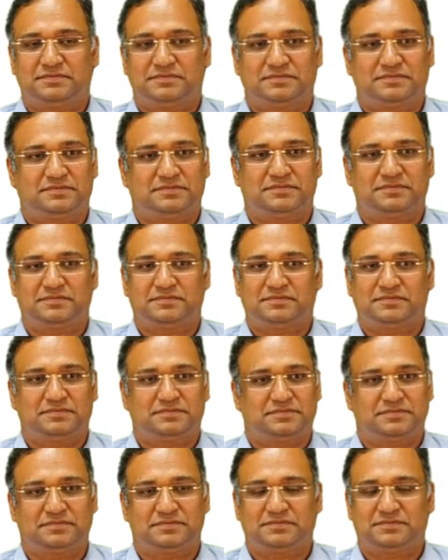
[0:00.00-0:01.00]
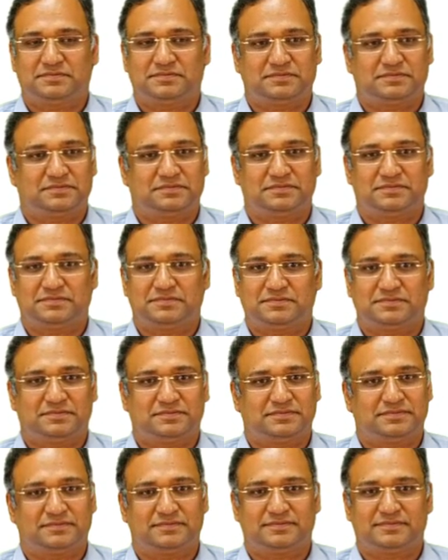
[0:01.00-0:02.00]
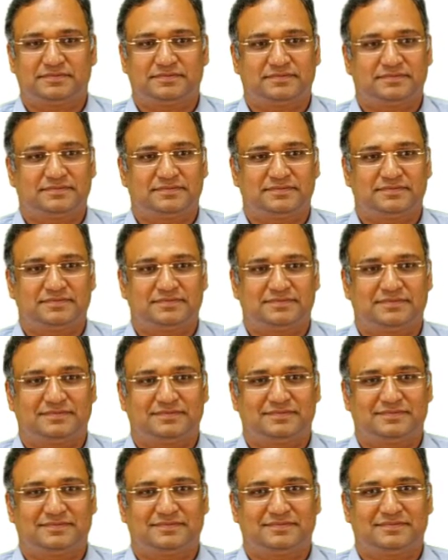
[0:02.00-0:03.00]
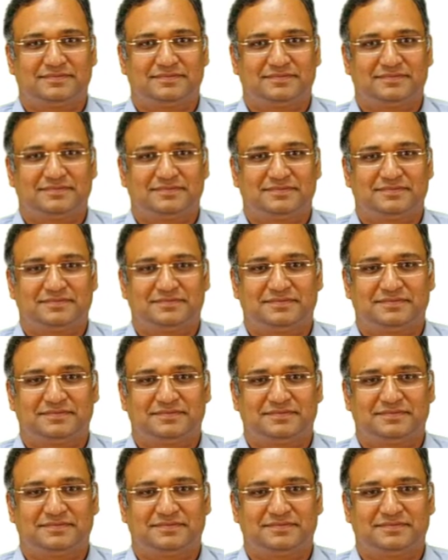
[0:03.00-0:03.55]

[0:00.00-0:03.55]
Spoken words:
The person shown says nothing.